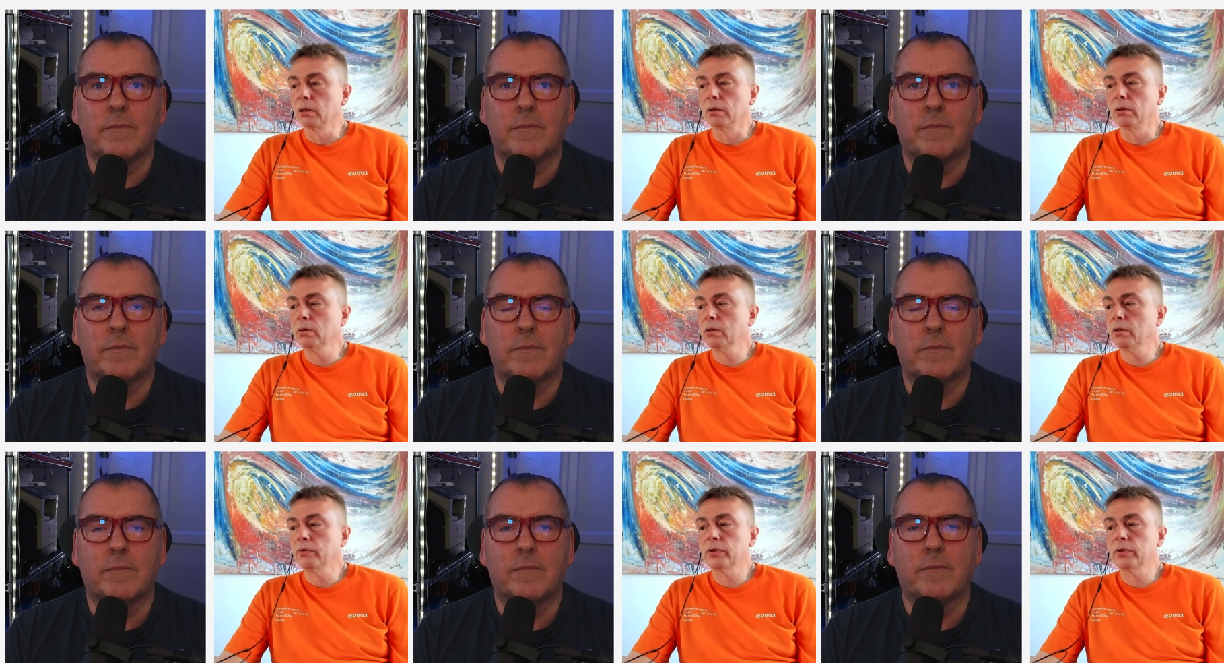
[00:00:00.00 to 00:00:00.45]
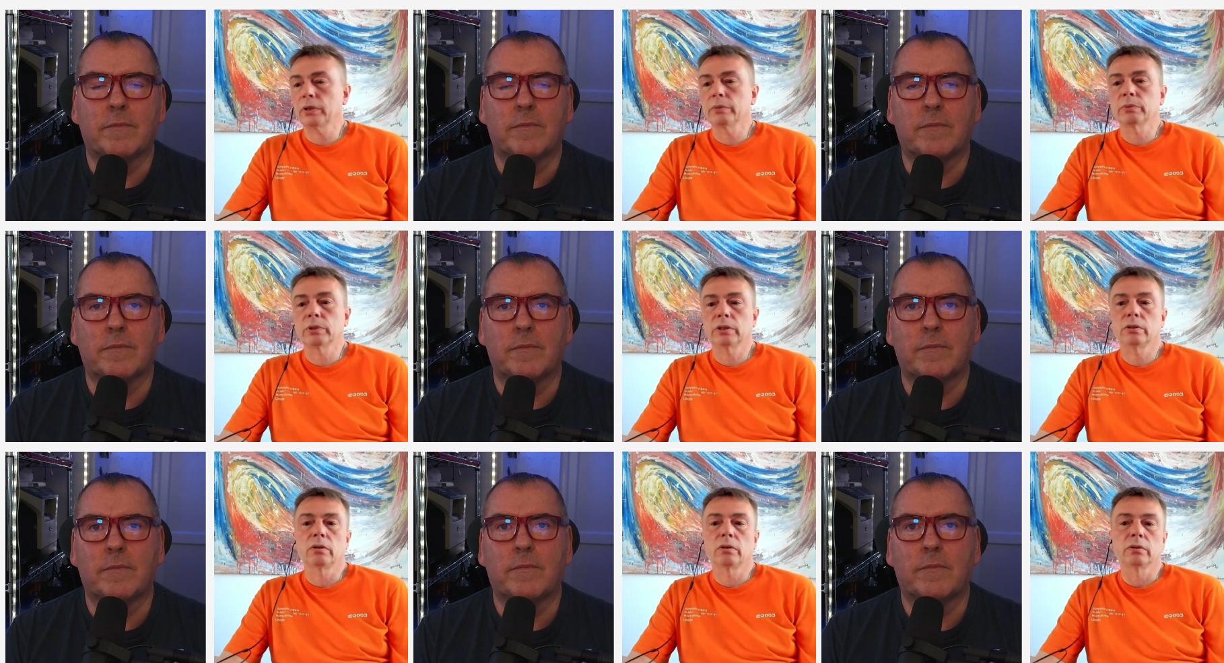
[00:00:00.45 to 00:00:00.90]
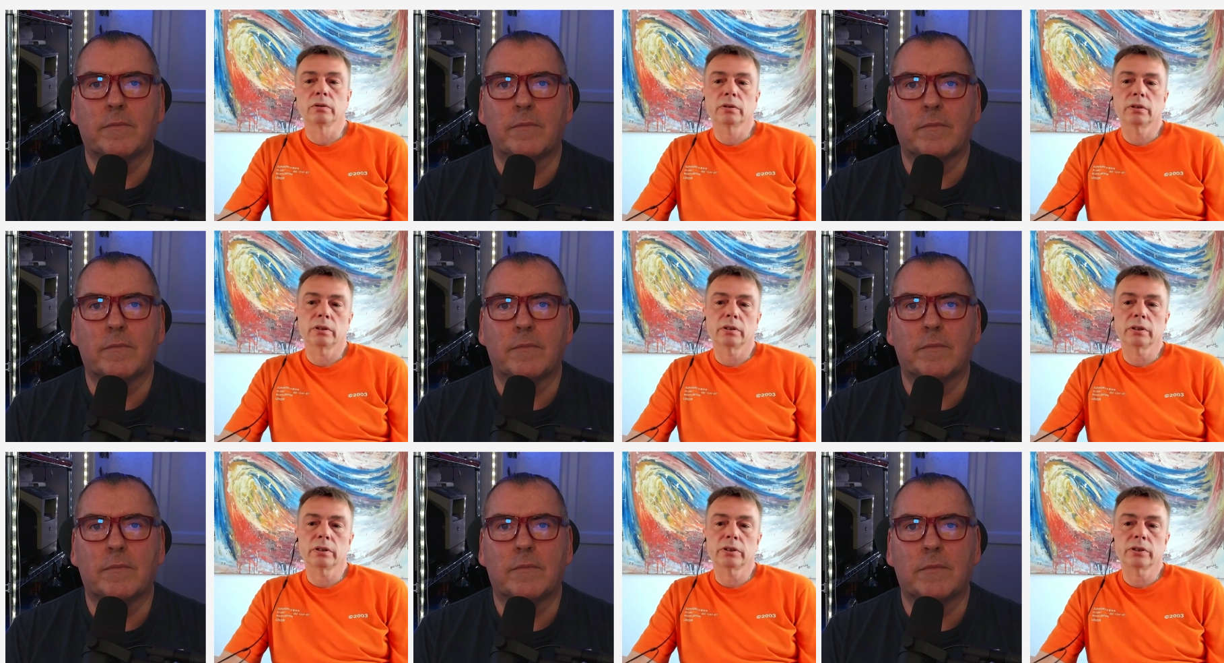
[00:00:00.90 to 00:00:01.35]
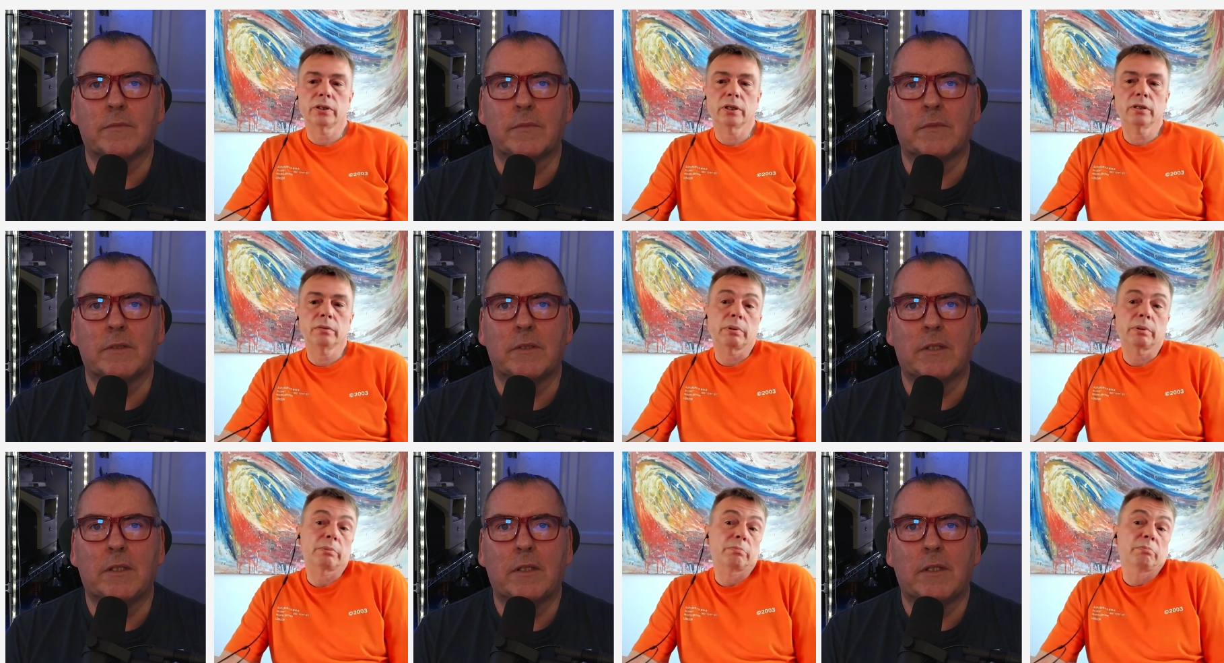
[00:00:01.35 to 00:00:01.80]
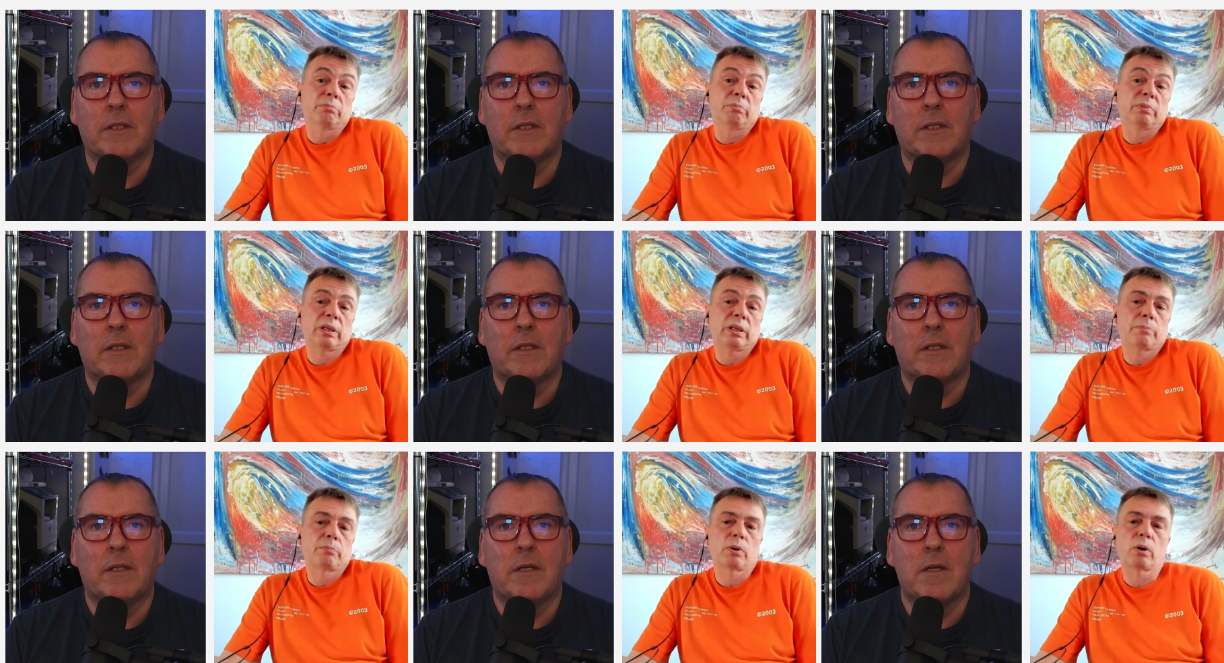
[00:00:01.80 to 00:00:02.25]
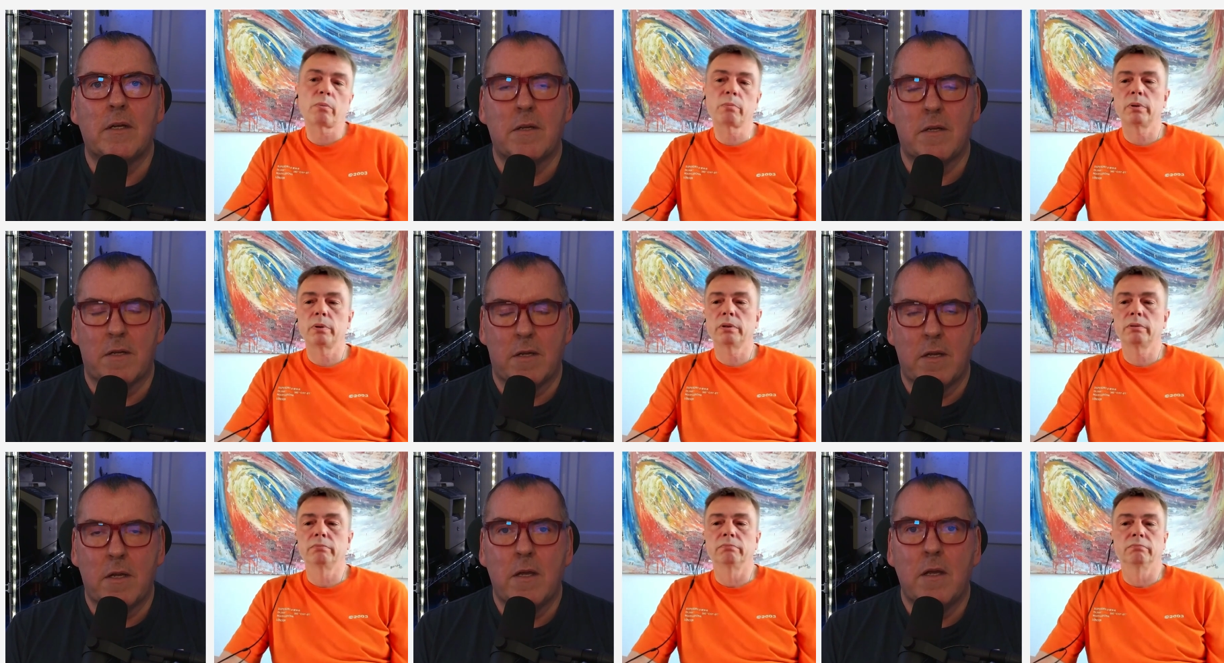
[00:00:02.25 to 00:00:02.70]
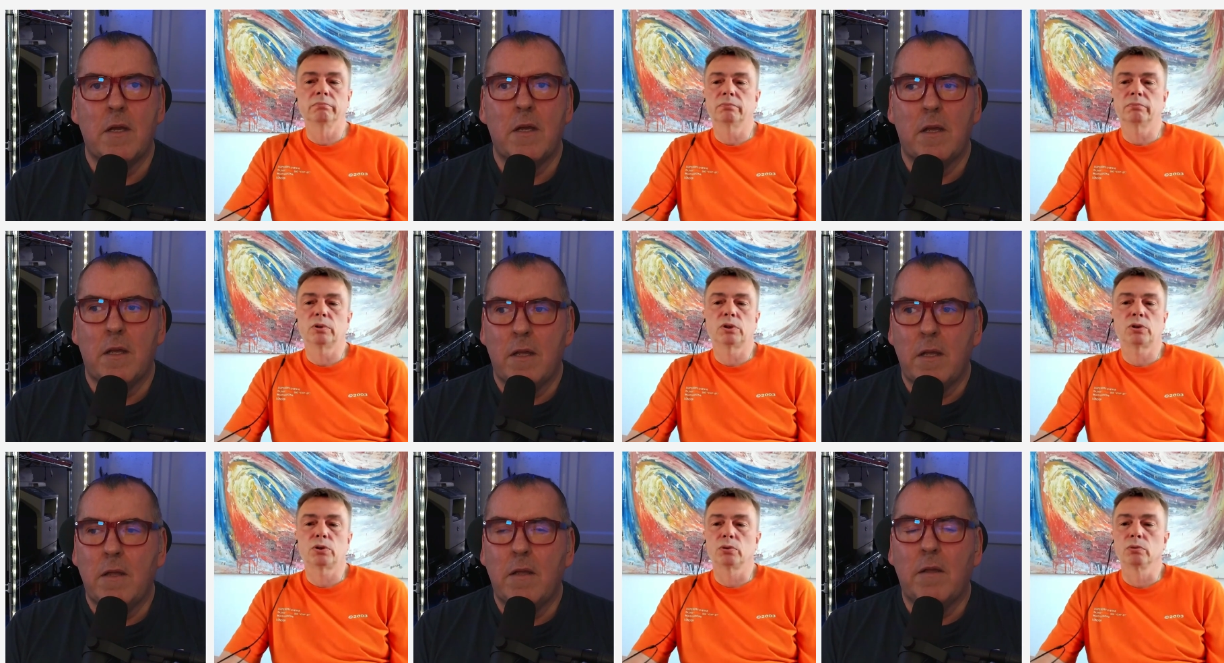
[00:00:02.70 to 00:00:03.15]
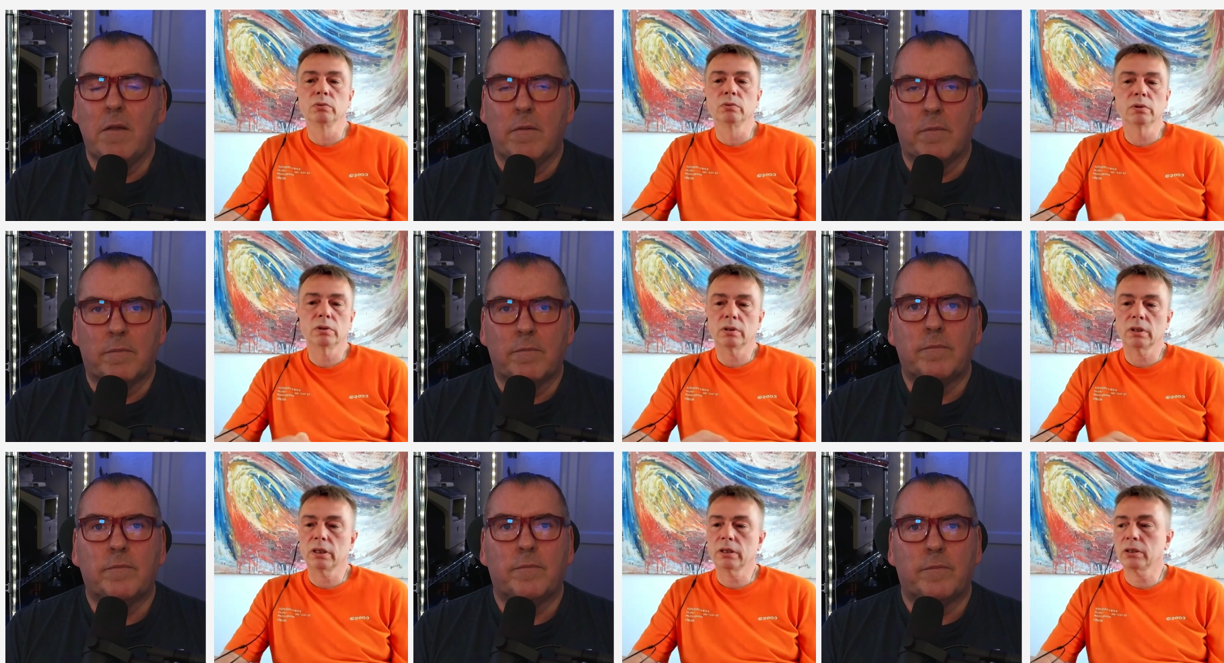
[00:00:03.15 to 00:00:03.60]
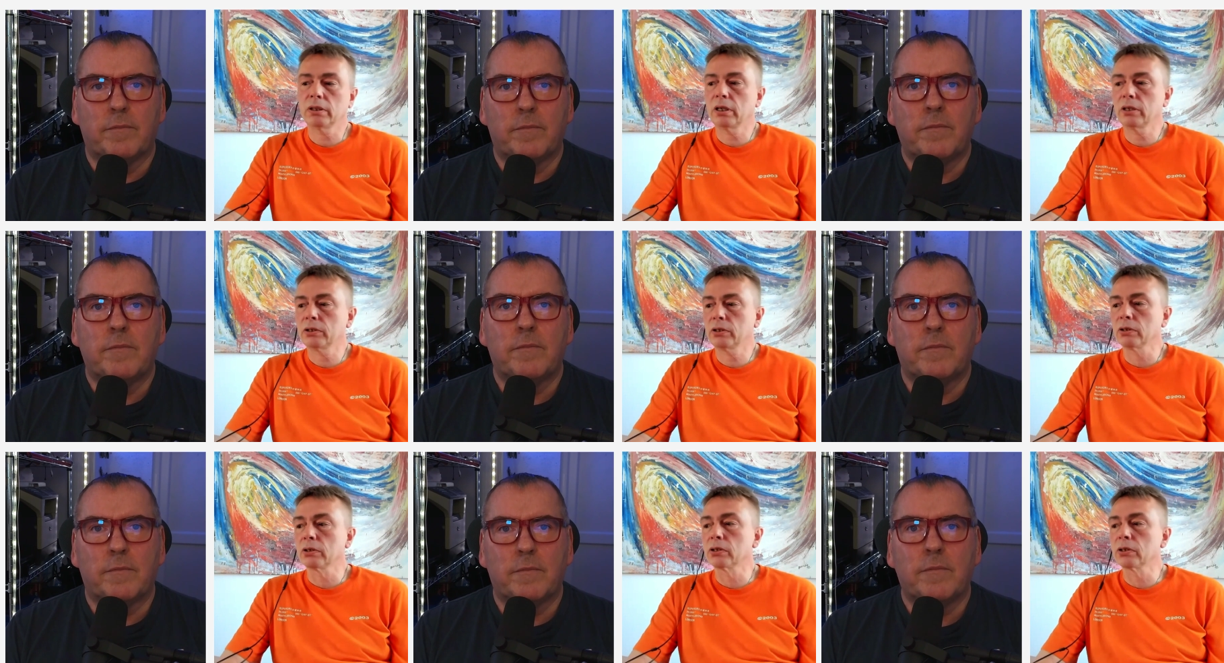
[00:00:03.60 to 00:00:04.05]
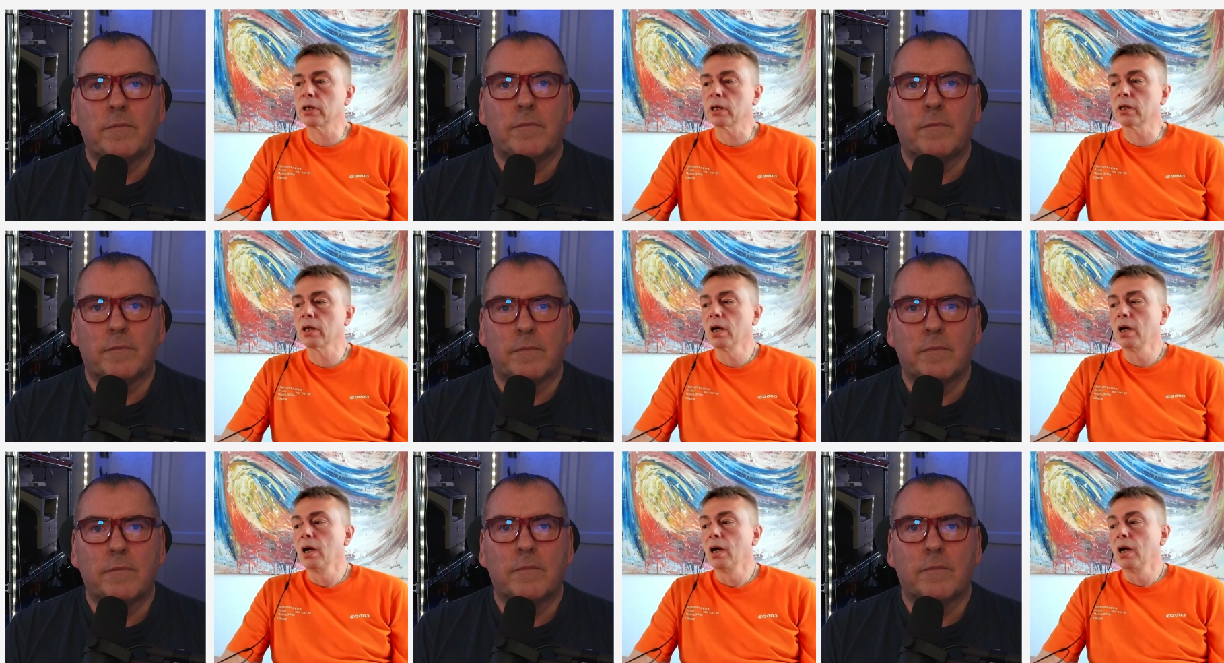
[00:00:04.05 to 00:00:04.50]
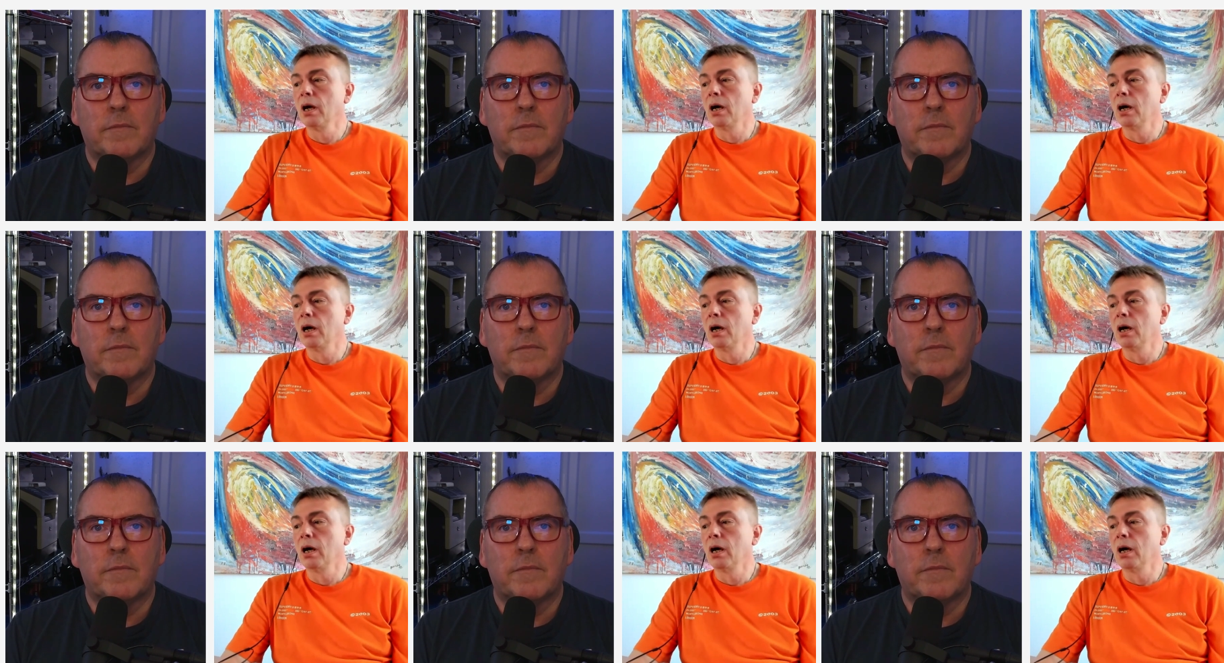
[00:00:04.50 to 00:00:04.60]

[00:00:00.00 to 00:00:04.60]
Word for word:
Speaker 1: A lot of them they don't understand, but they probably shouldn't, as, as you said.